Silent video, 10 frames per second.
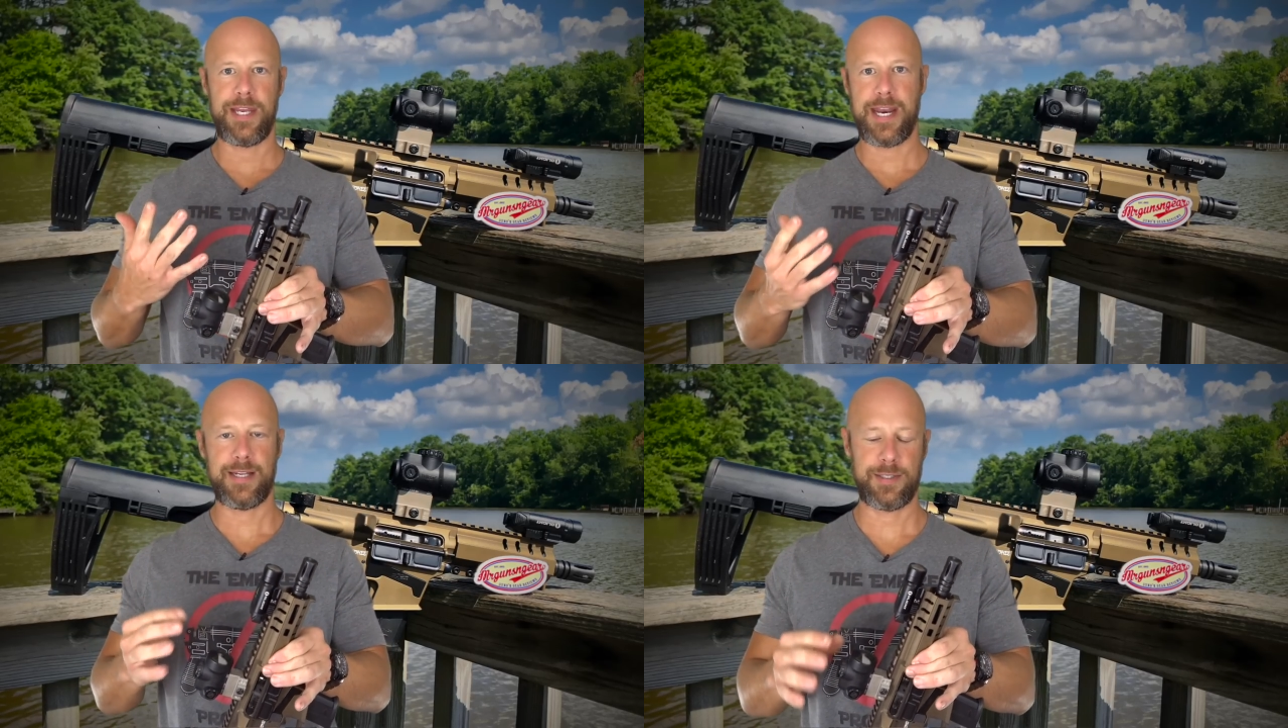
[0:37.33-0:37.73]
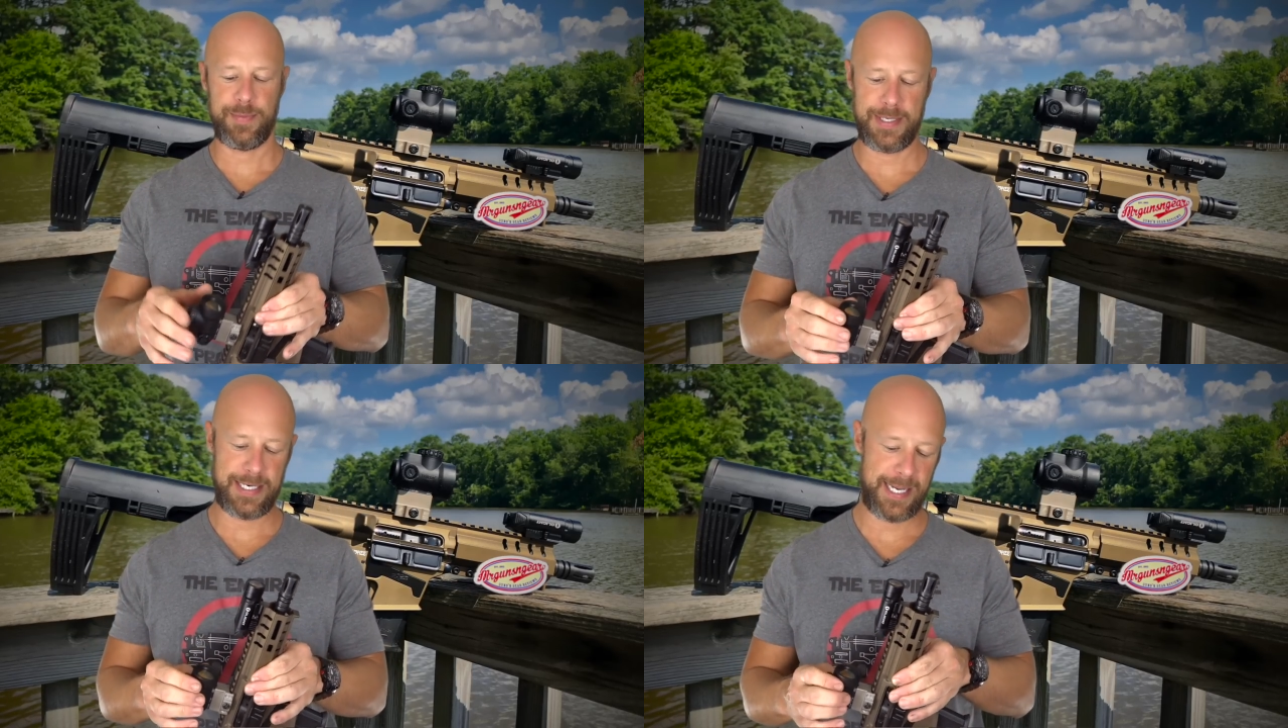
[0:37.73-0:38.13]

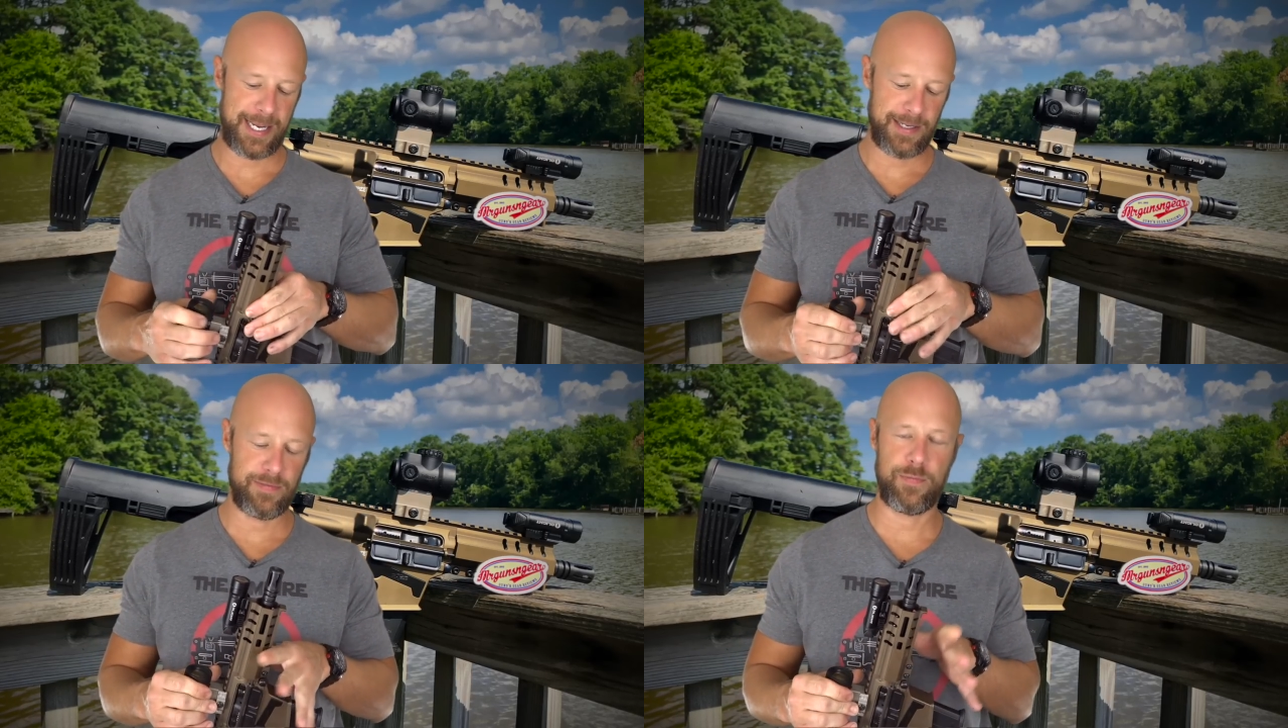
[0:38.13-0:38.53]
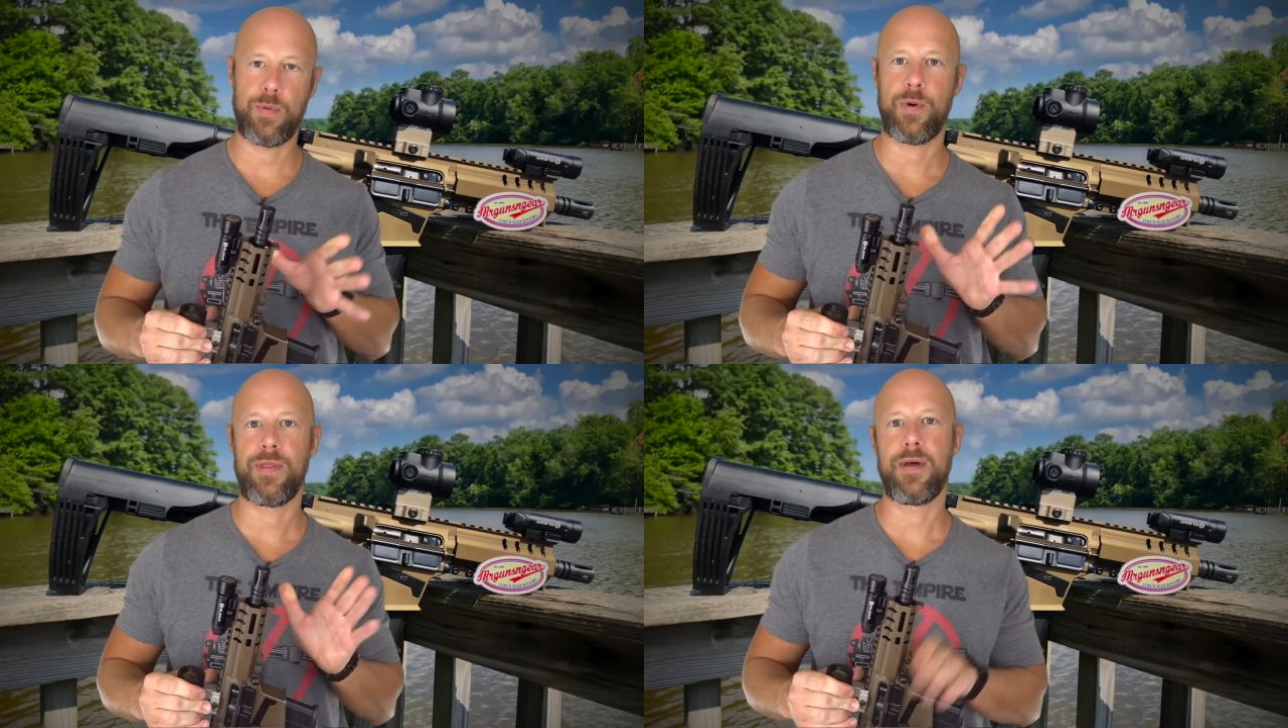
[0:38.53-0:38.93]
announcement day
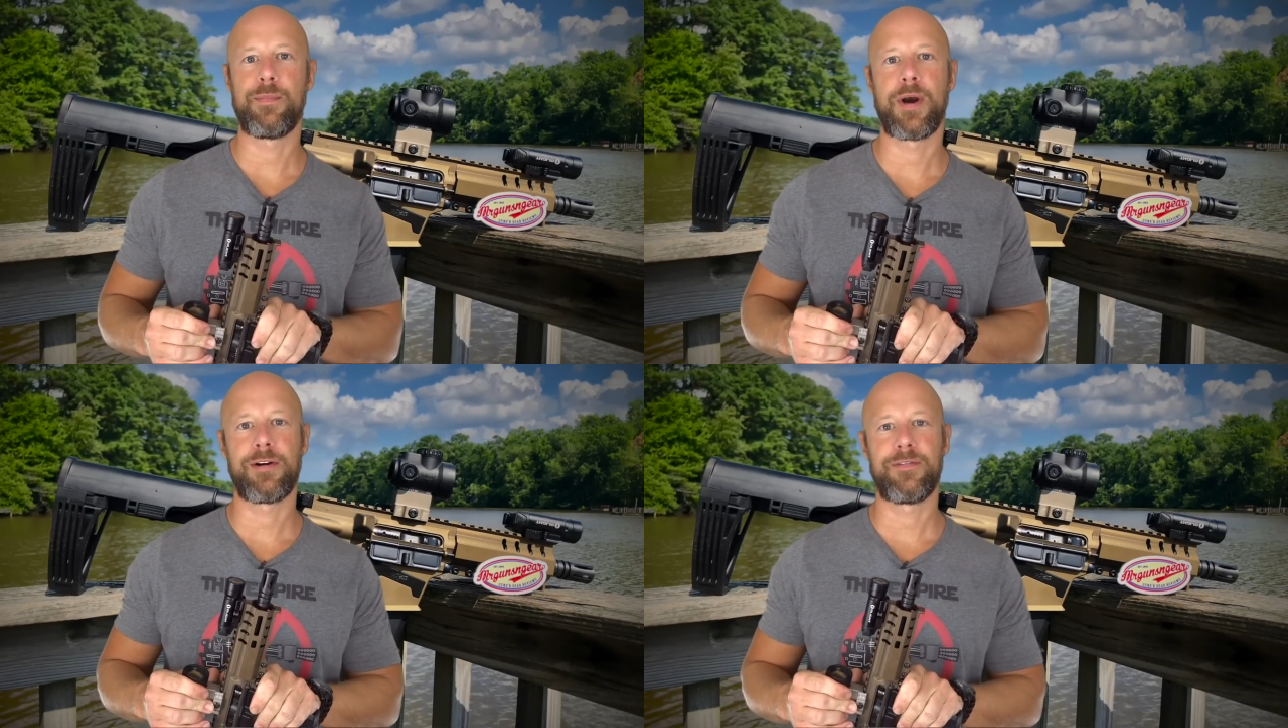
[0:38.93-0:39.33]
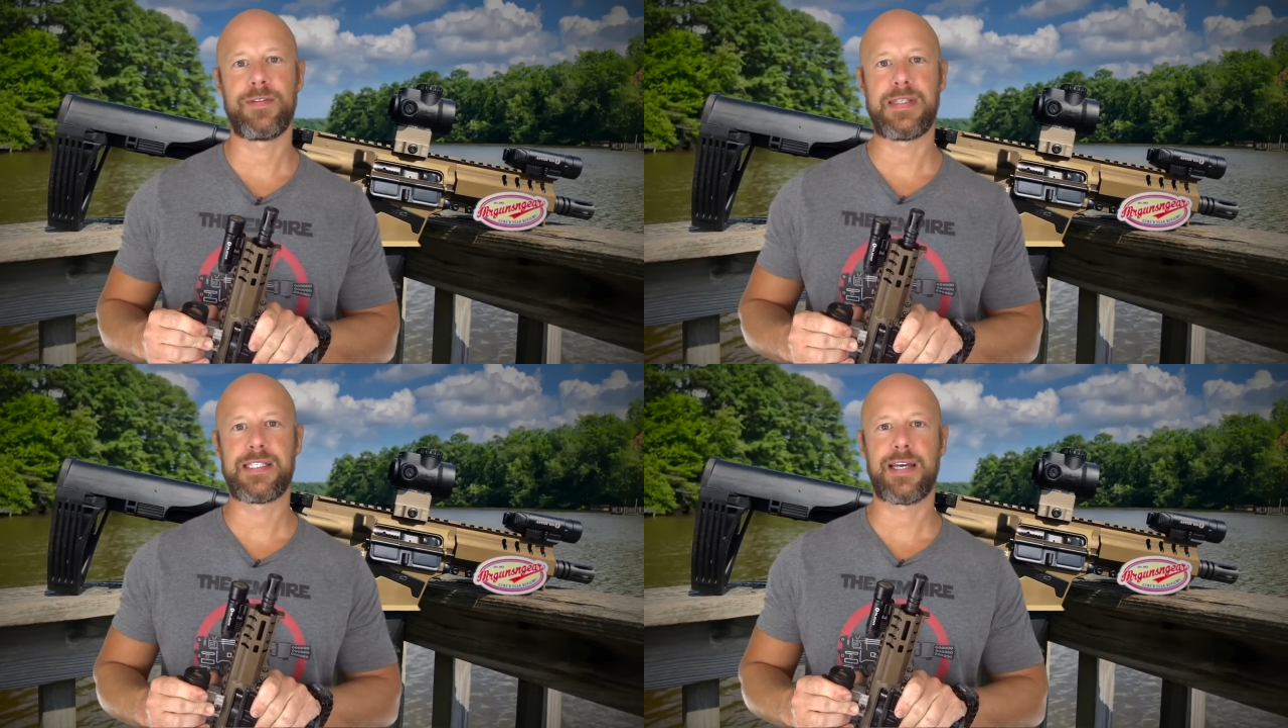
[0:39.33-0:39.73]
for the Mark
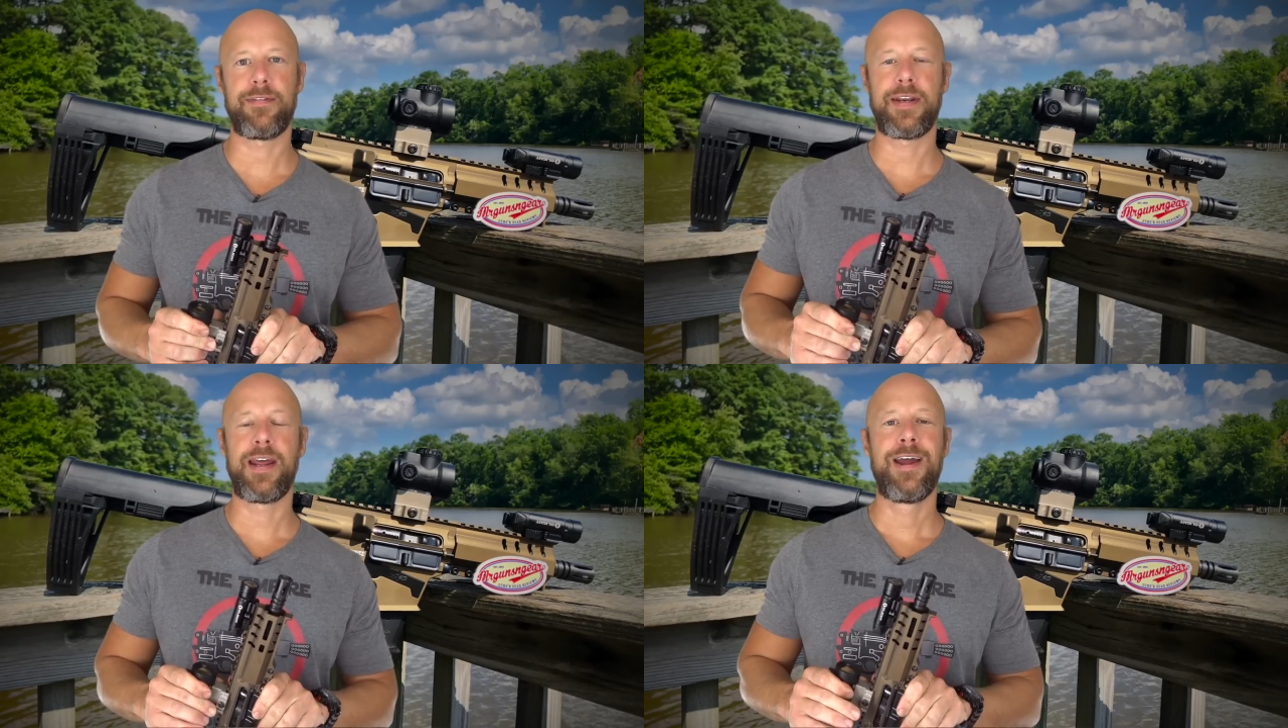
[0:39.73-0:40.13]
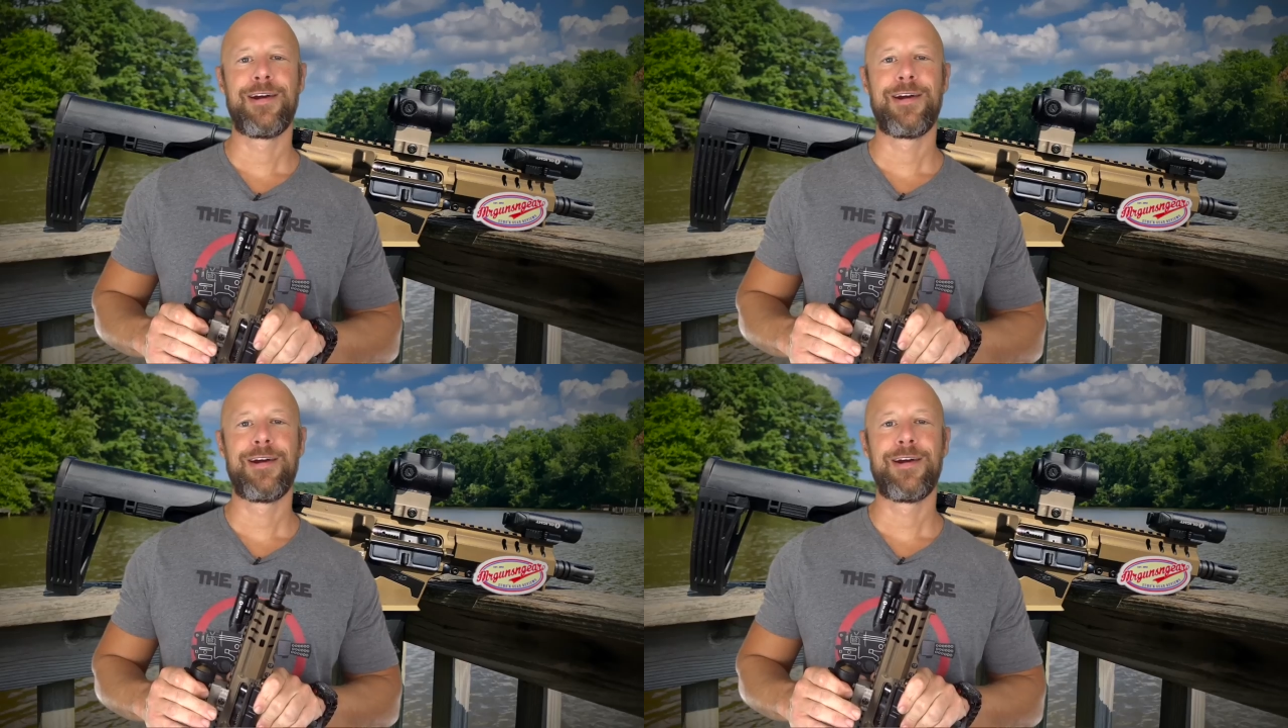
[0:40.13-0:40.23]
57